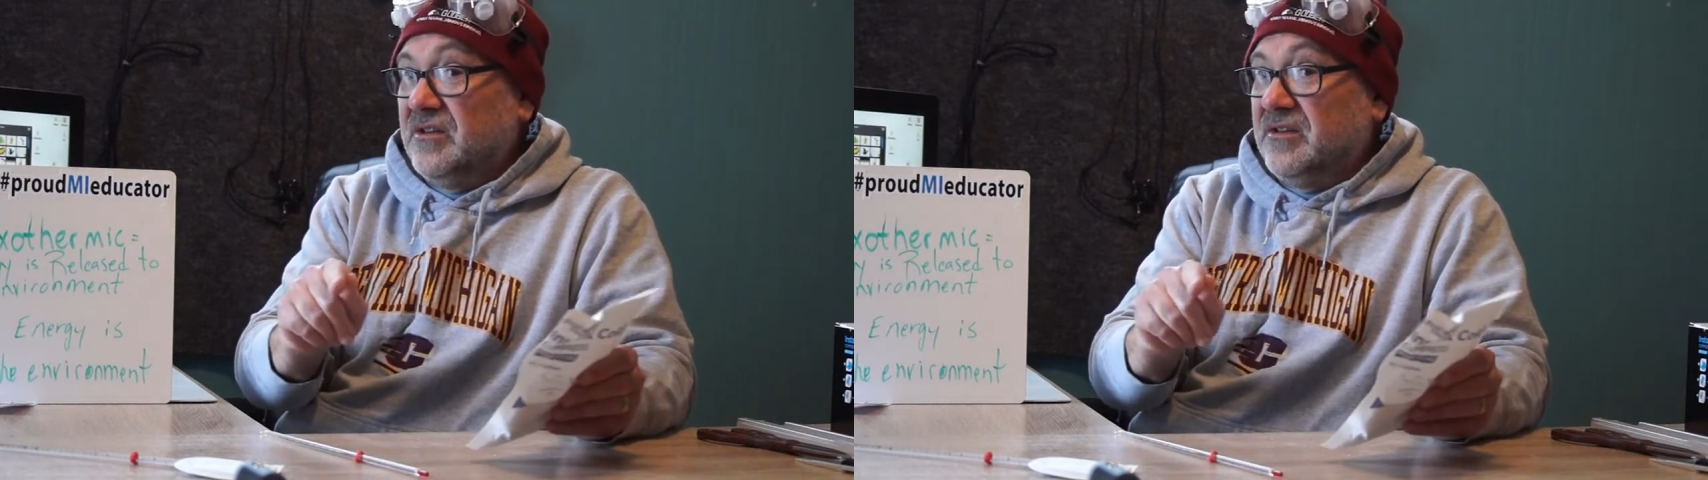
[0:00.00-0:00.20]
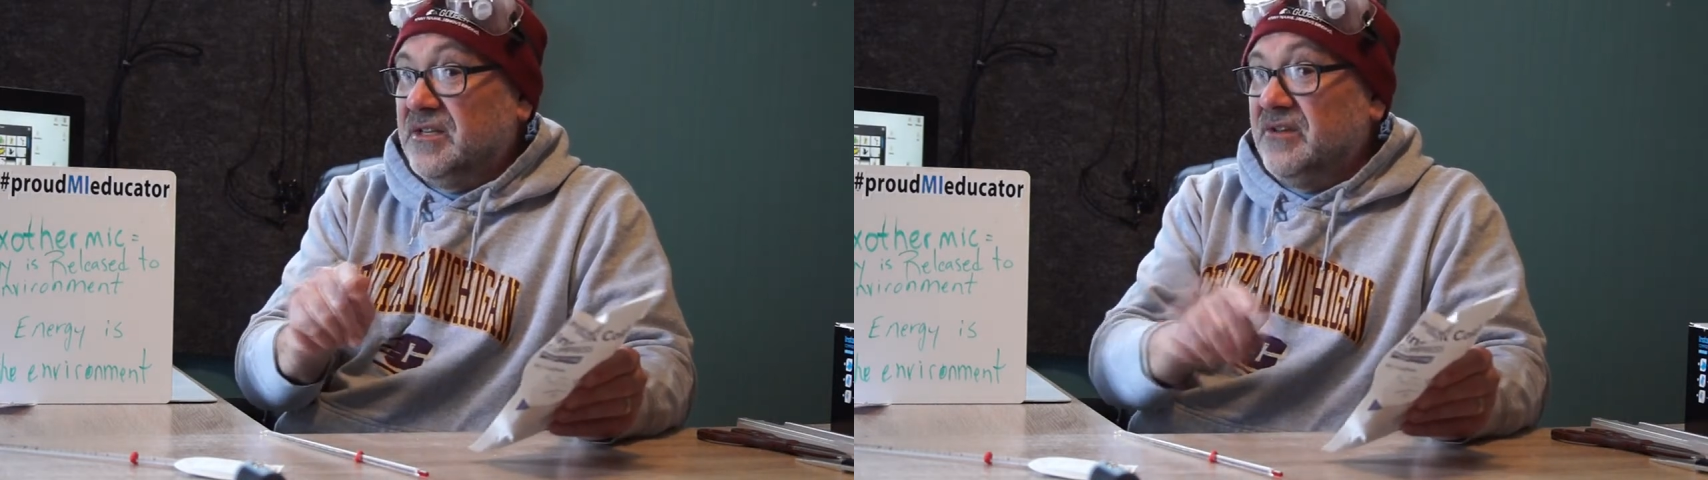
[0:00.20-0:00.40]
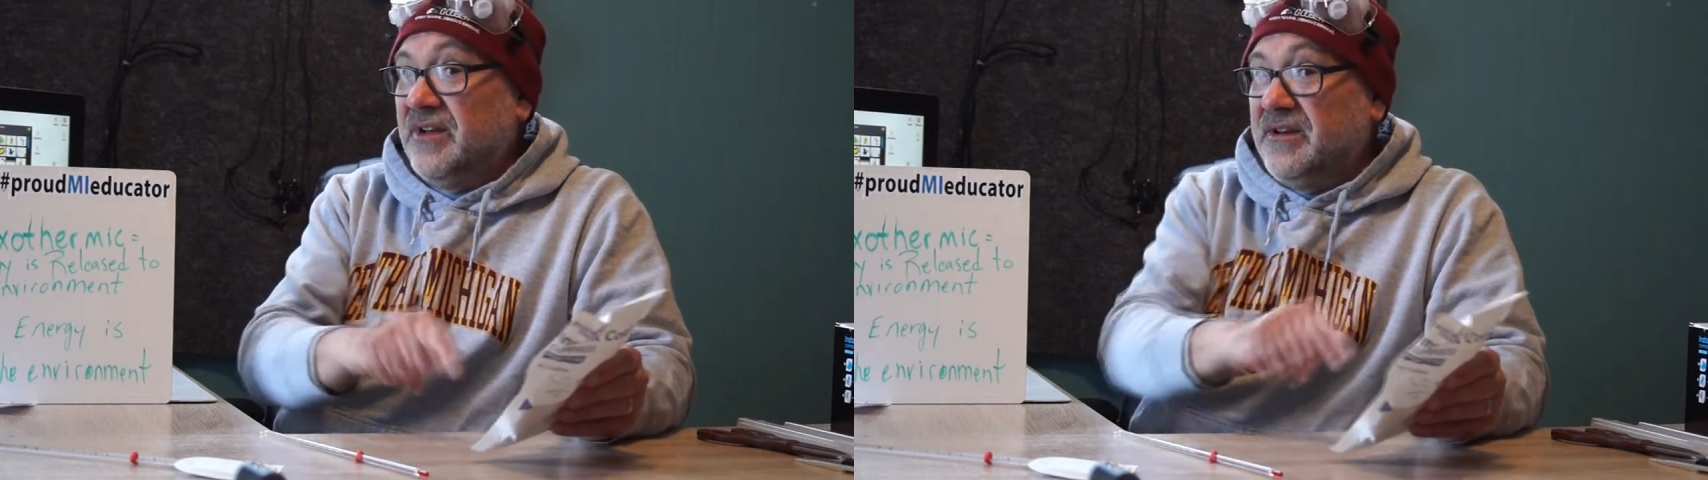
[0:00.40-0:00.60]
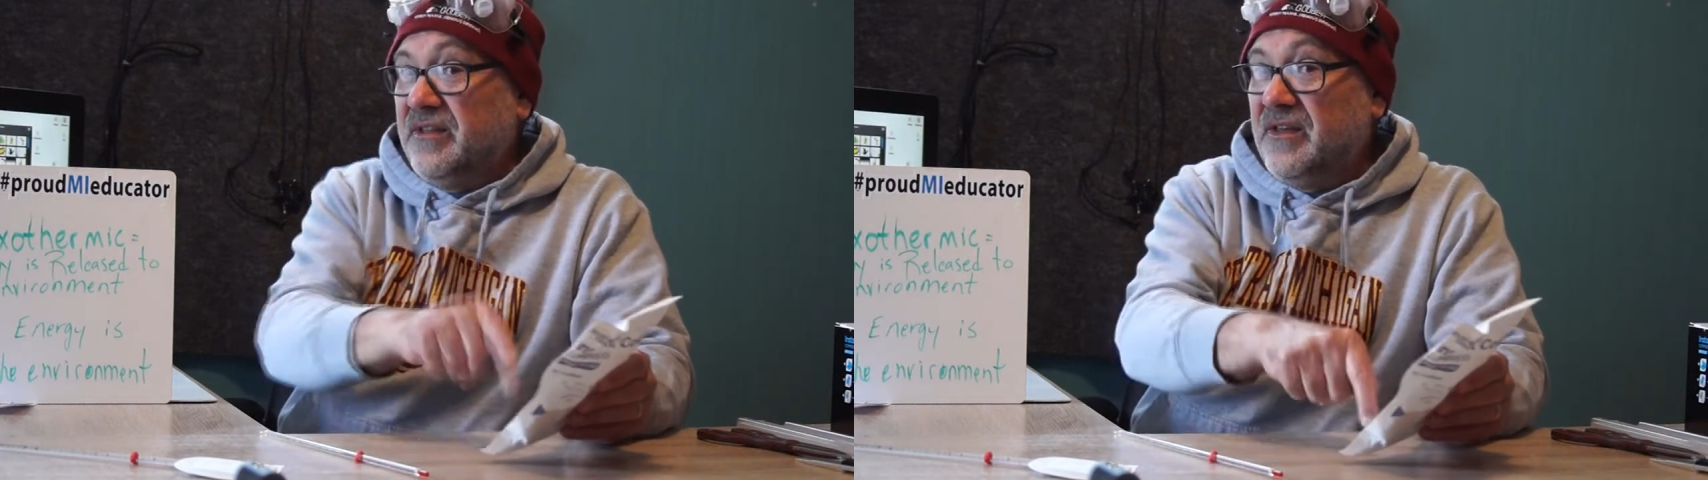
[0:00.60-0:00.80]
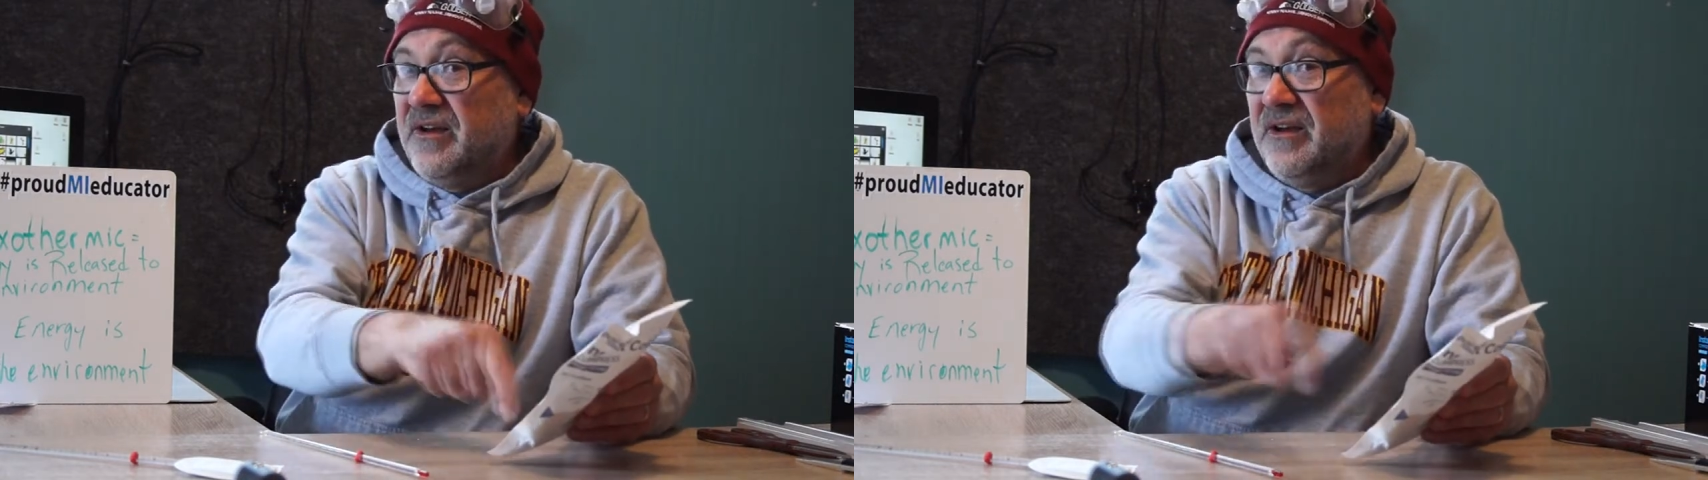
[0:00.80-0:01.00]
See what I
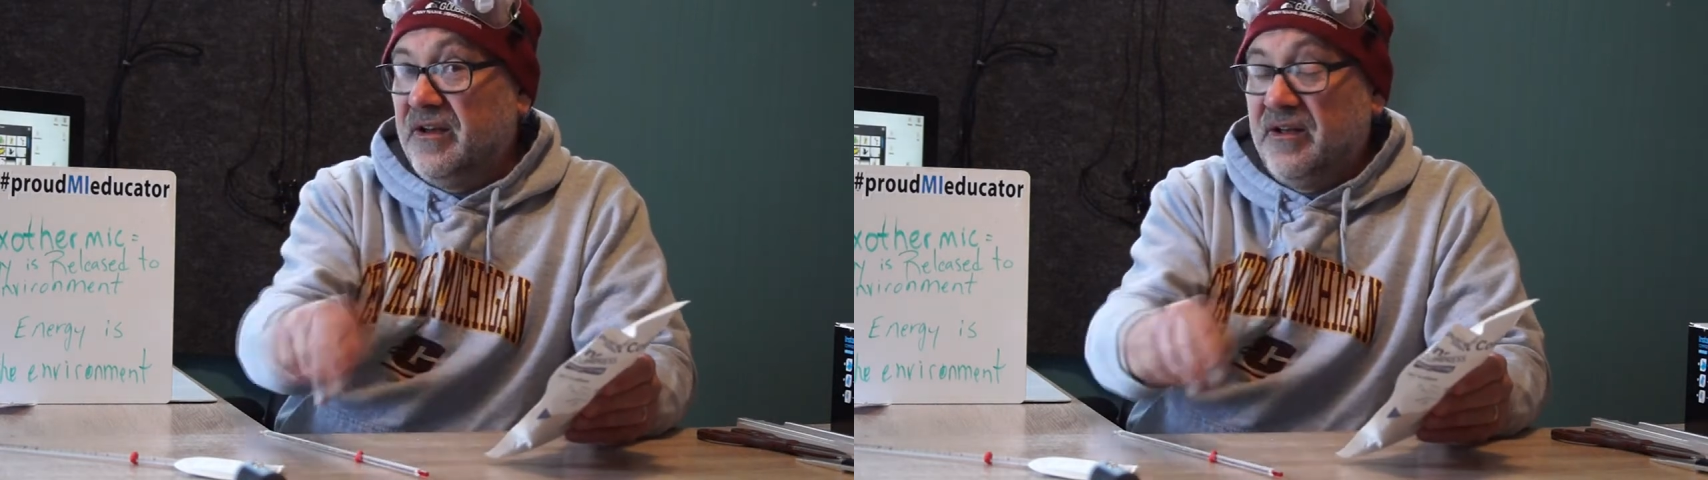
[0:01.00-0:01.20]
did there?